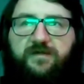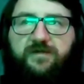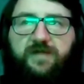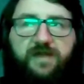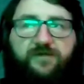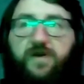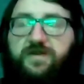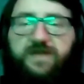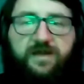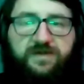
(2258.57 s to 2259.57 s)
like
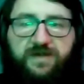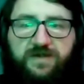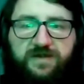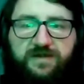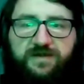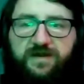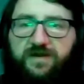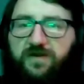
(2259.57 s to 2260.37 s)
false accusations